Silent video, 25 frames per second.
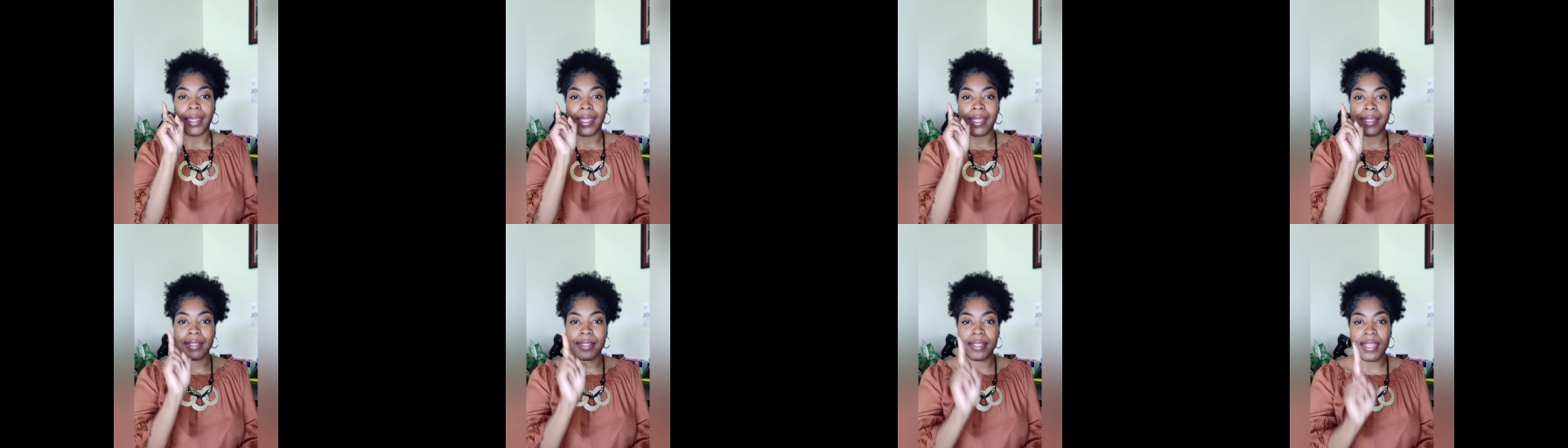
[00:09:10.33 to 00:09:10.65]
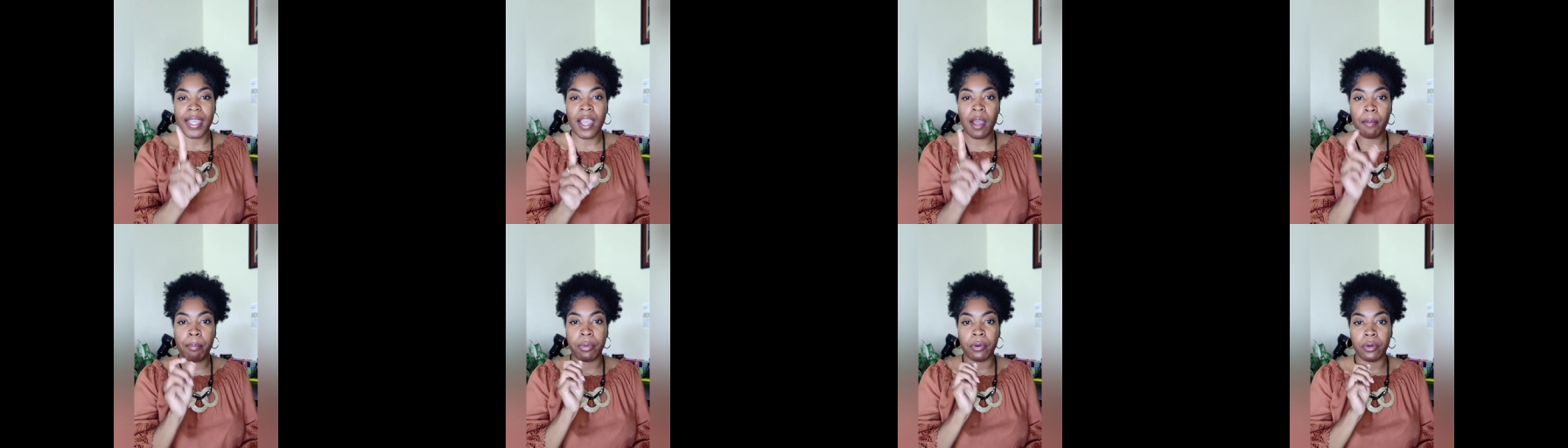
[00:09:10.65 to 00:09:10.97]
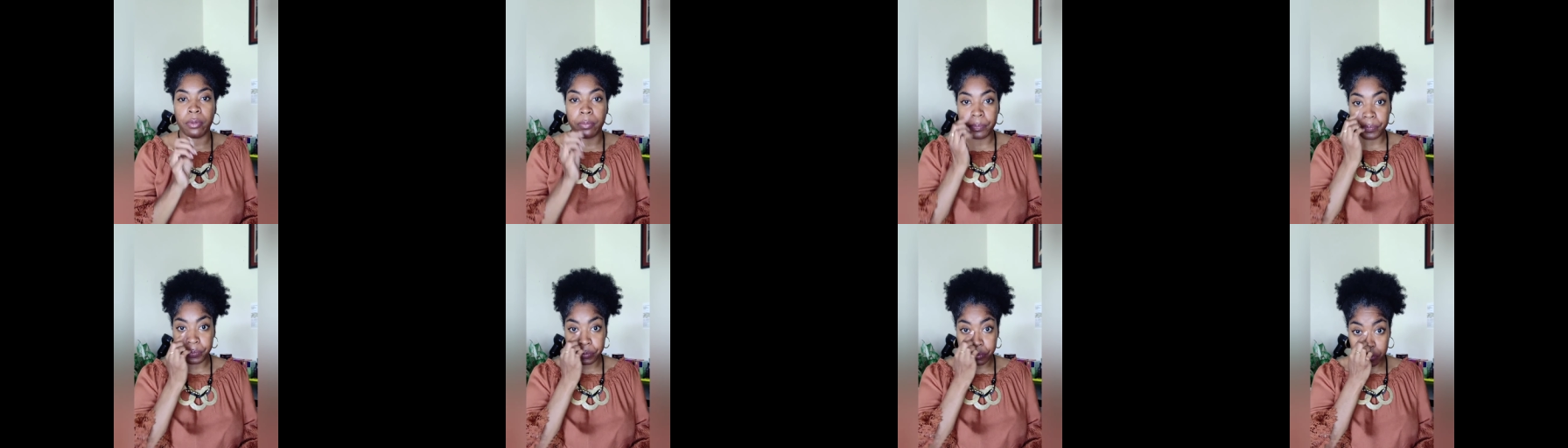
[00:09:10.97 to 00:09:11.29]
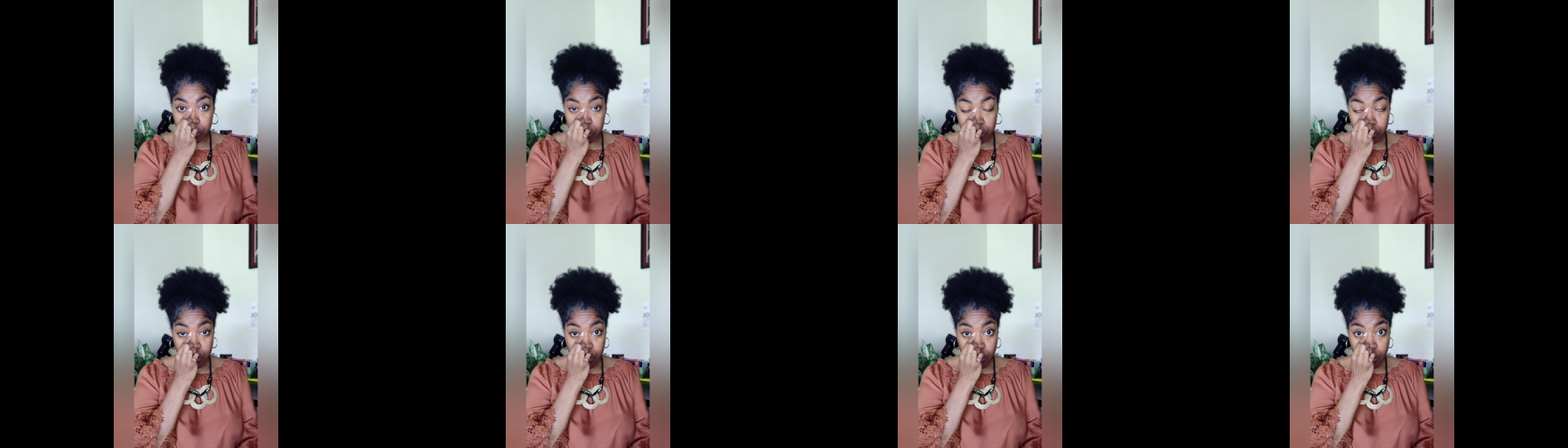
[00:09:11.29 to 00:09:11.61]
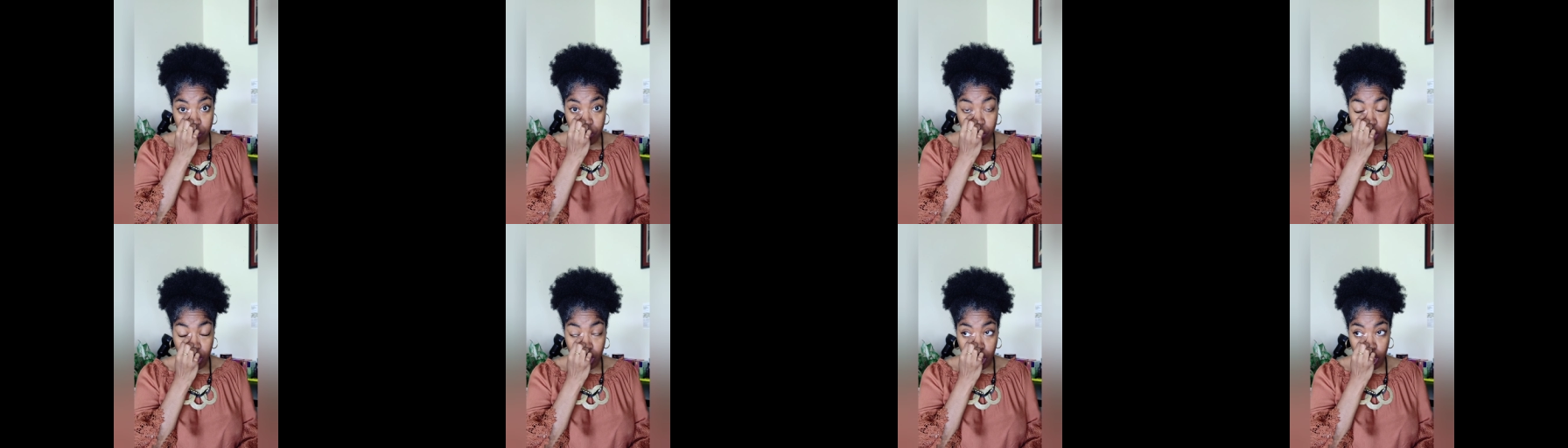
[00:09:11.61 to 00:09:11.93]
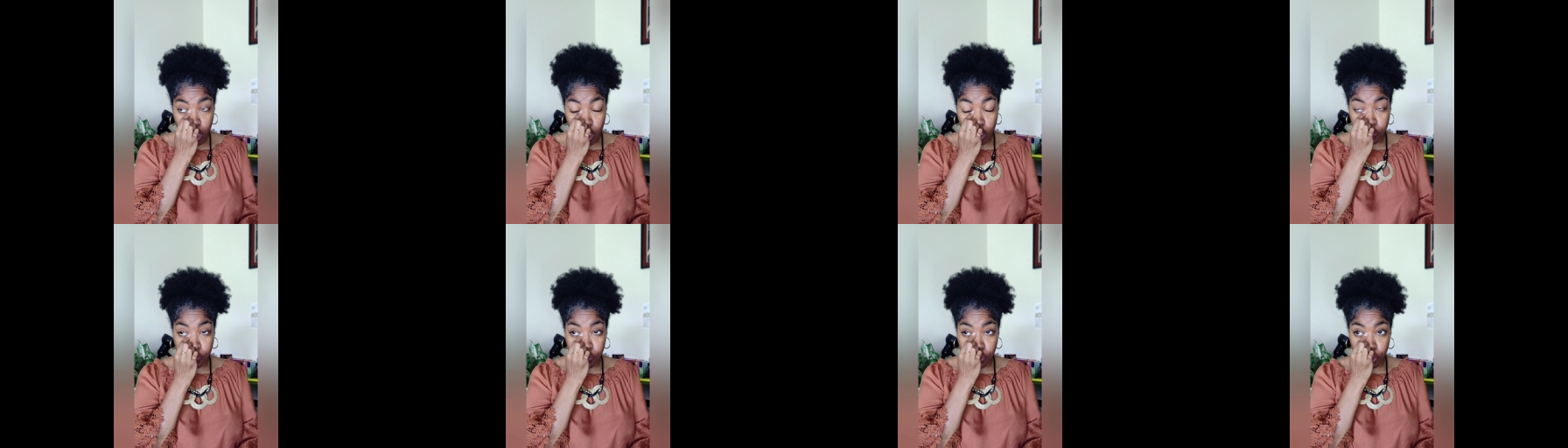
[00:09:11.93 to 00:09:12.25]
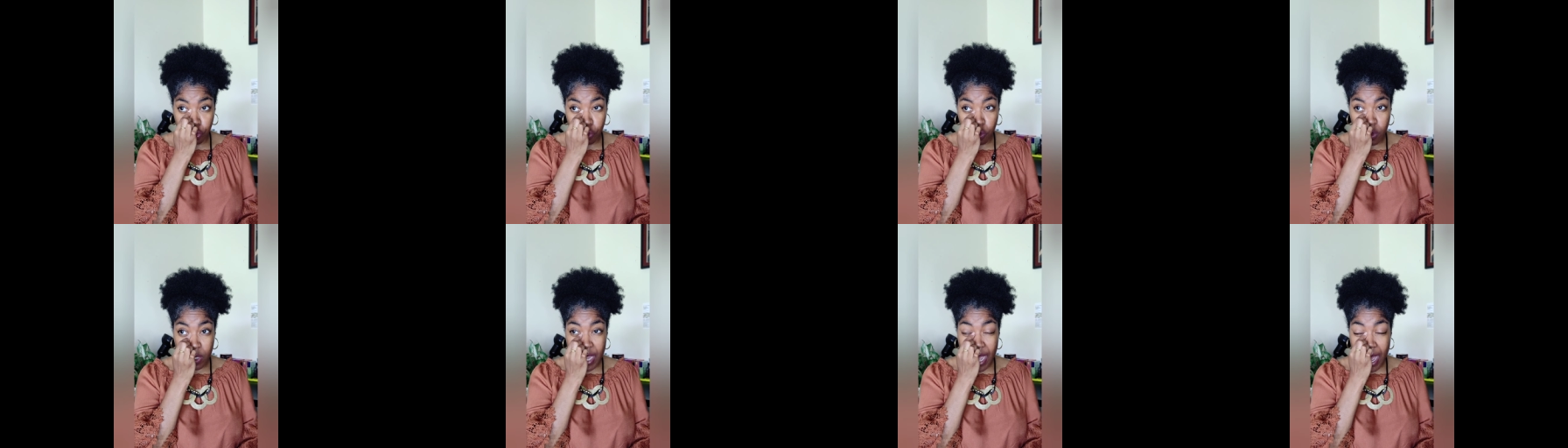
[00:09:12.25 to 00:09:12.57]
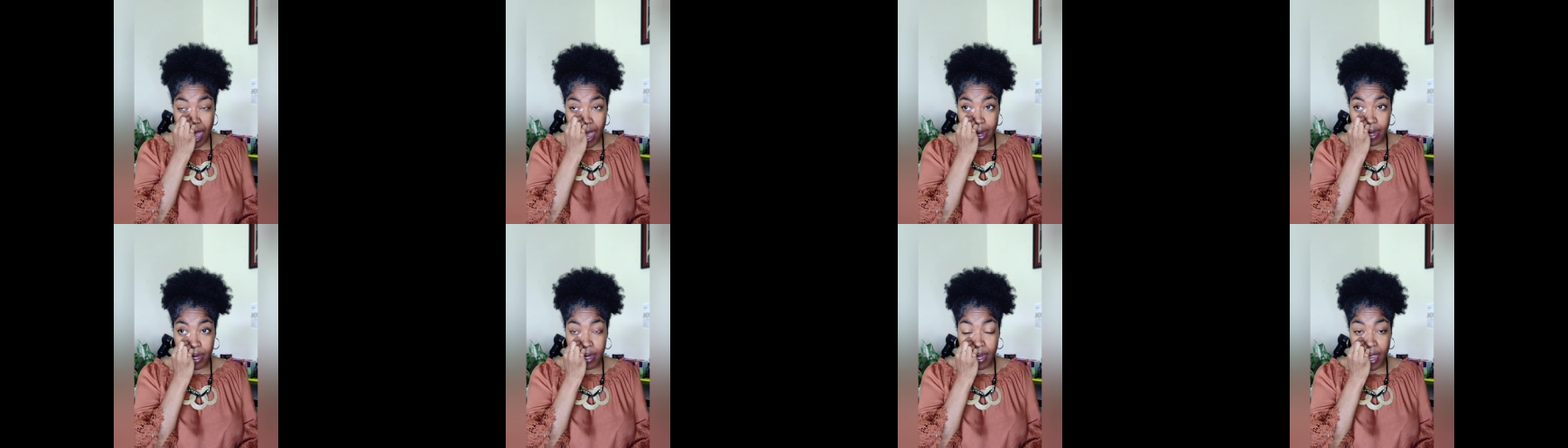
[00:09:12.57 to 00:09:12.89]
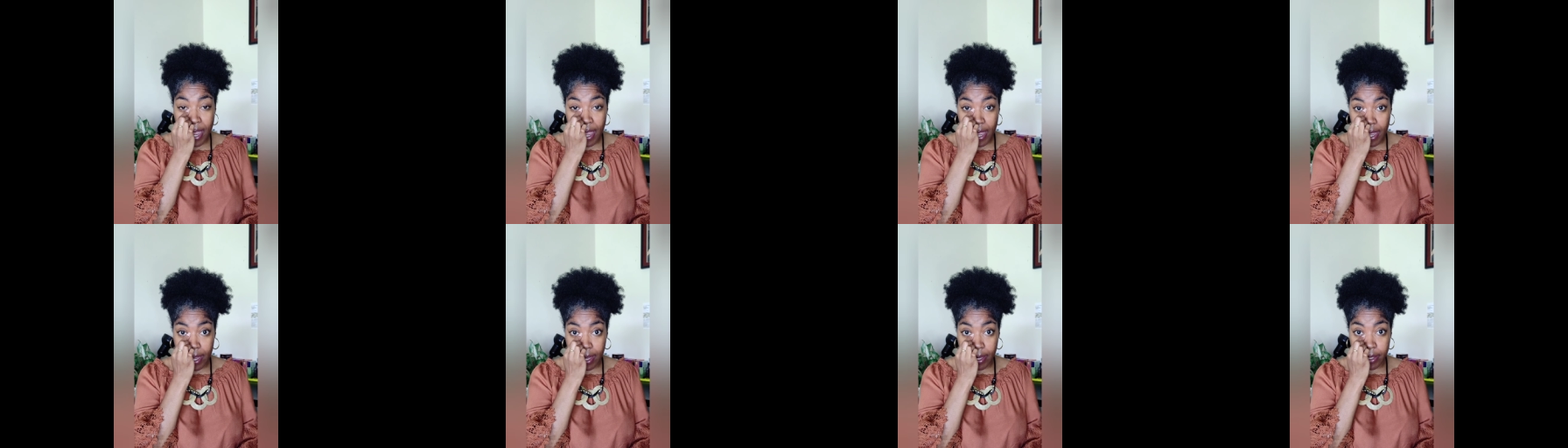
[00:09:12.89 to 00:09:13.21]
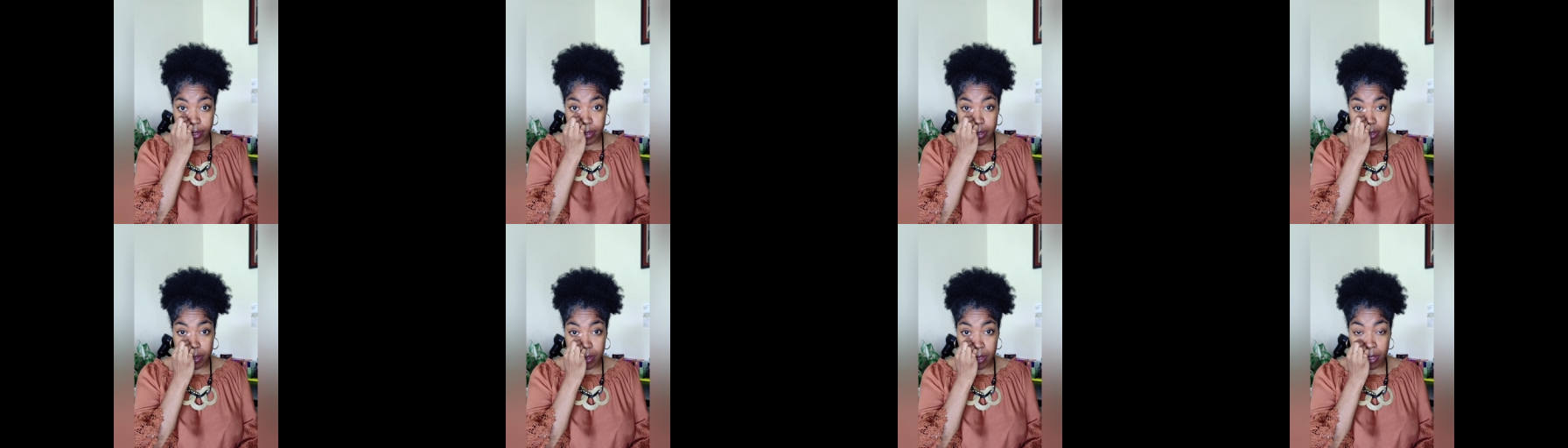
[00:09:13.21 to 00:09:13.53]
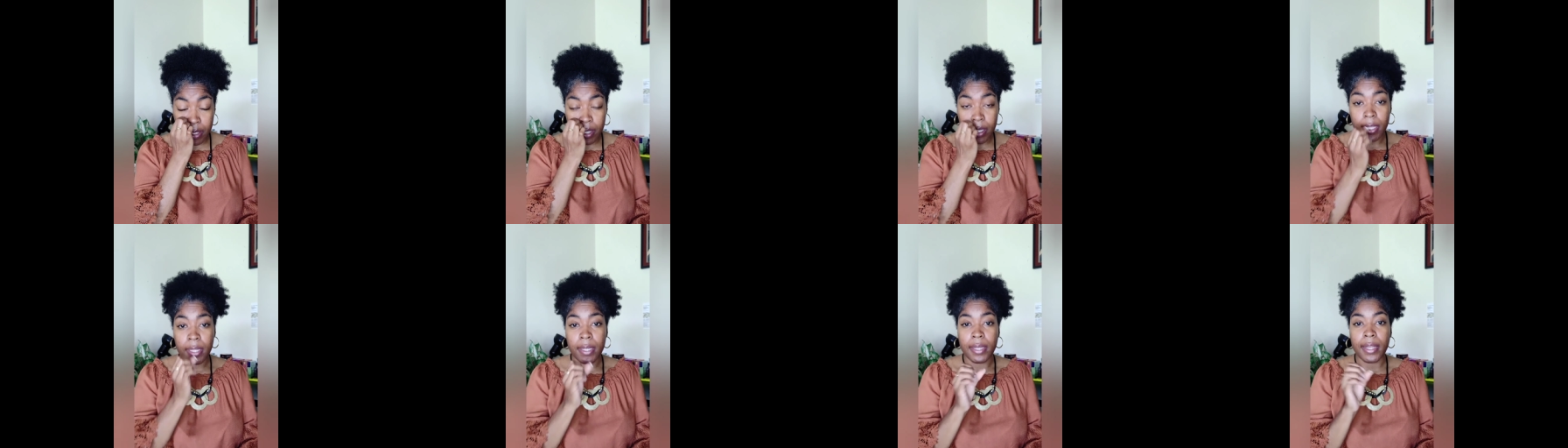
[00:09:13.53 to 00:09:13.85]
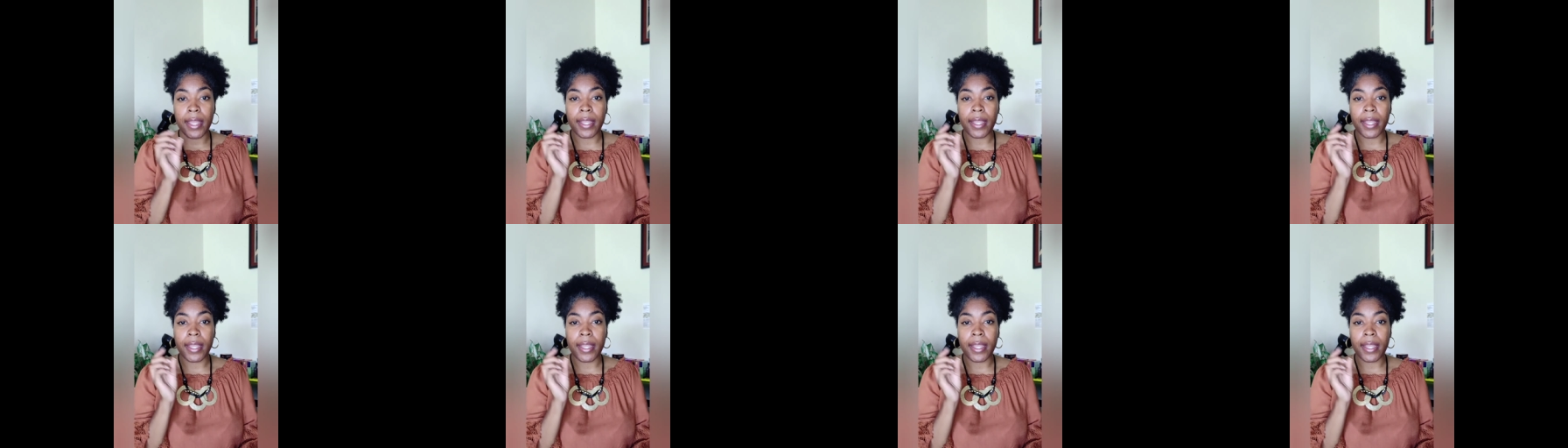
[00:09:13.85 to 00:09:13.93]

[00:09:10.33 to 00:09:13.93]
Example, if you got an ex